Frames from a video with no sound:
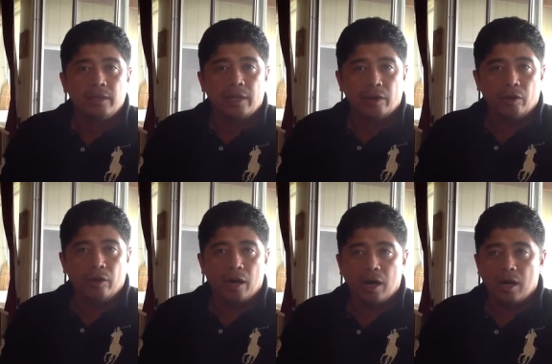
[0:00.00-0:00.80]
You know,
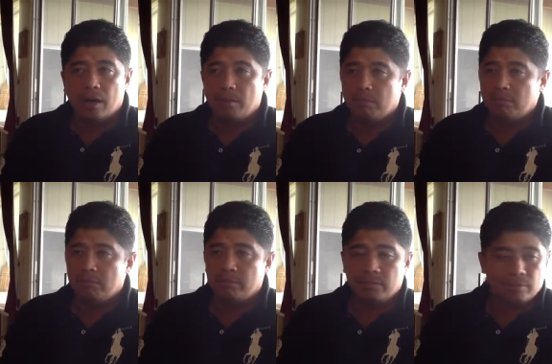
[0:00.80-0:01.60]
um,
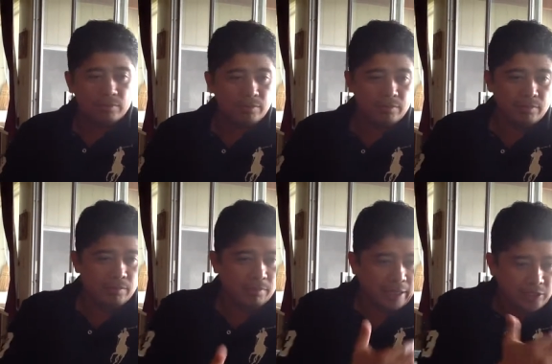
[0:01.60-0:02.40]

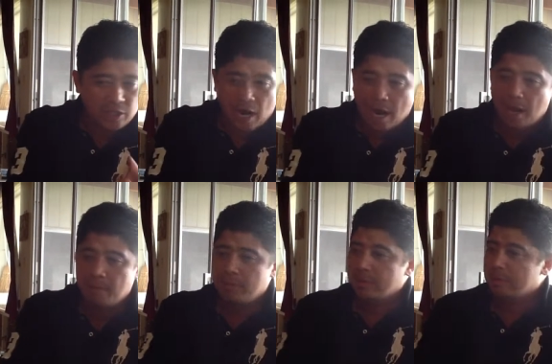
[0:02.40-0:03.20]
my
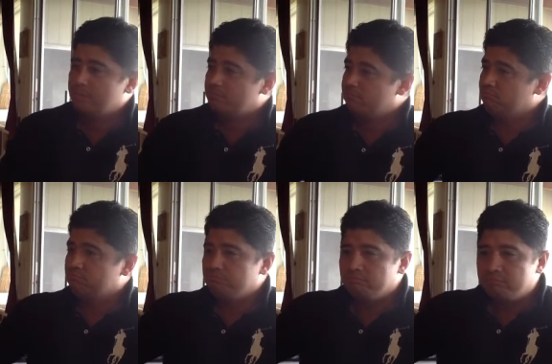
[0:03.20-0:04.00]
job,
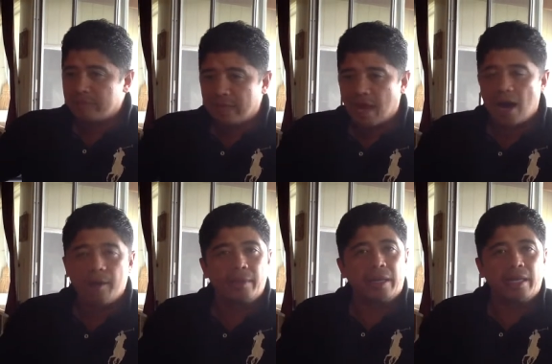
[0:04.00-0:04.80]
the
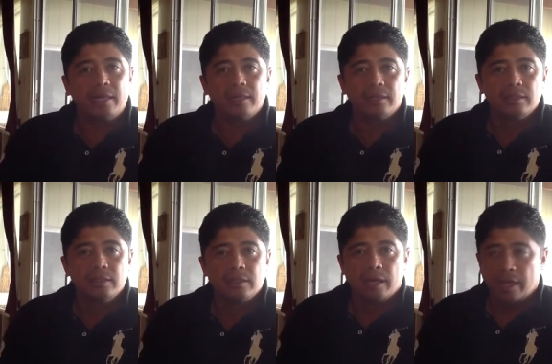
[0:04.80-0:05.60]
comedy,
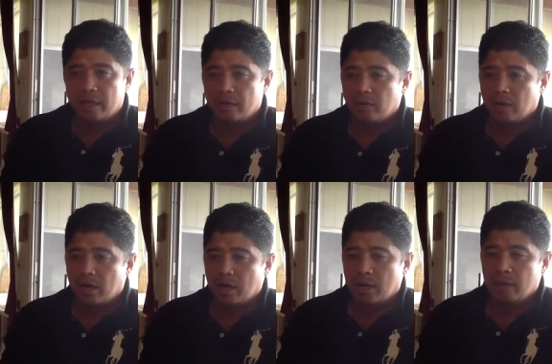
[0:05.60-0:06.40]
you know,
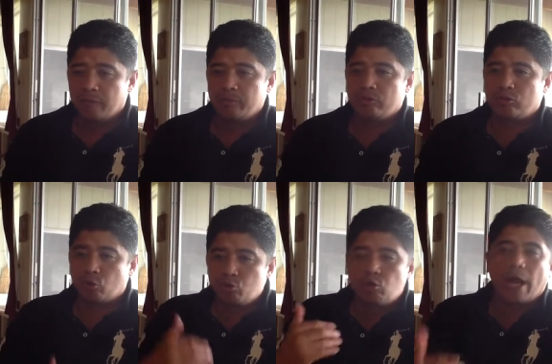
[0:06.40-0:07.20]
uh, the
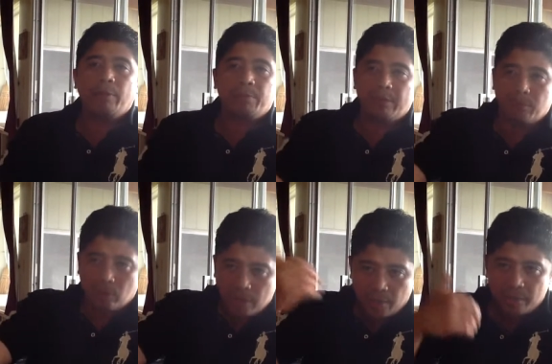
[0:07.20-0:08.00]
right
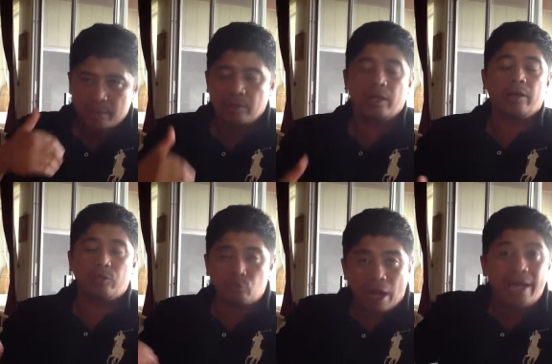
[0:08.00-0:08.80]
people coming into
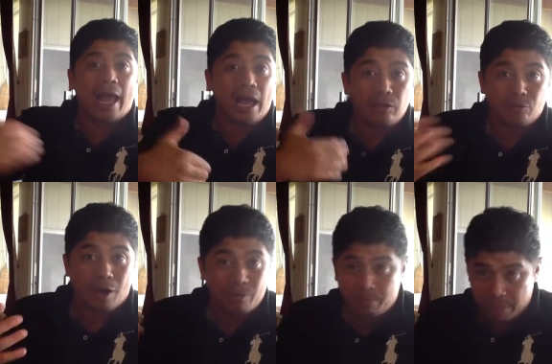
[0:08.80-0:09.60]
the right and the
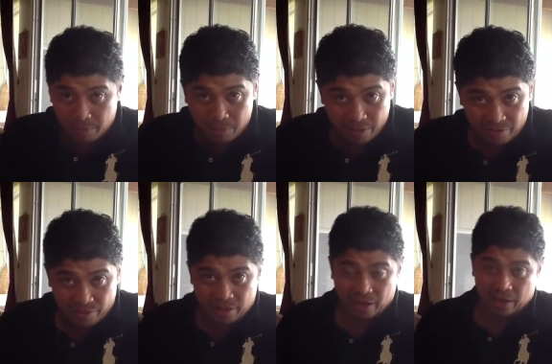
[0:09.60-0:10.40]
wrong people, believe
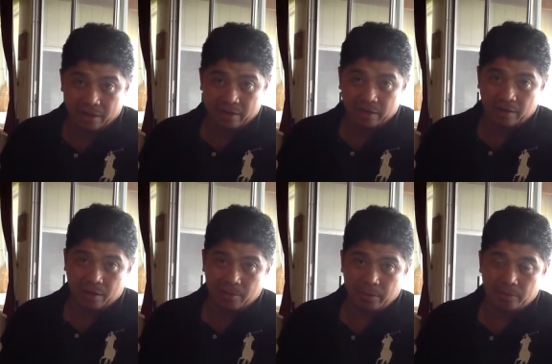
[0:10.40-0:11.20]
it or not, you know,
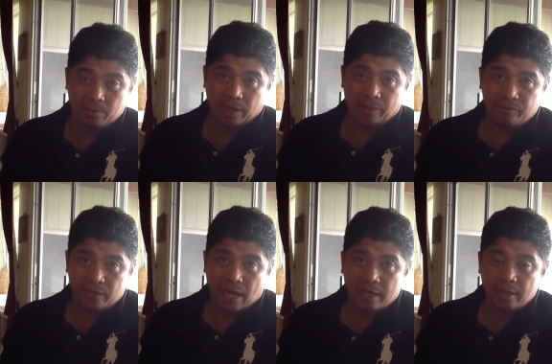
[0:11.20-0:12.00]
coming into my life, and
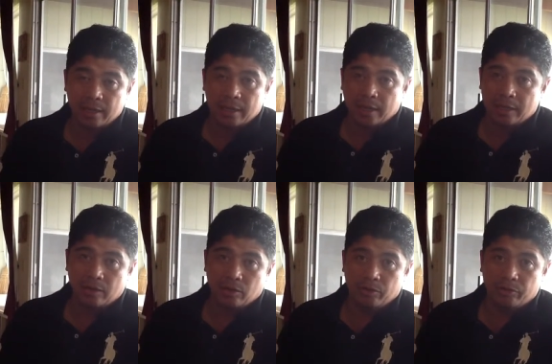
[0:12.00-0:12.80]
that, you
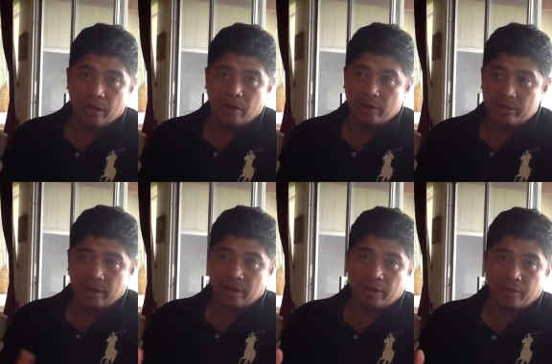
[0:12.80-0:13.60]
know, they're
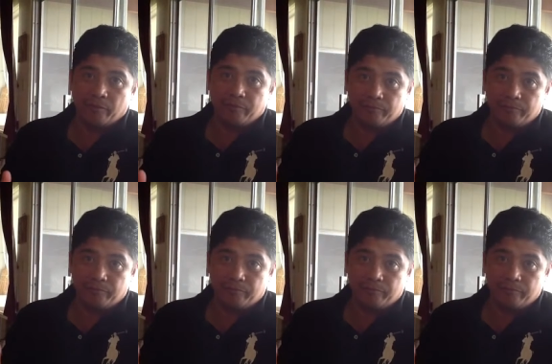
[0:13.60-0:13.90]
there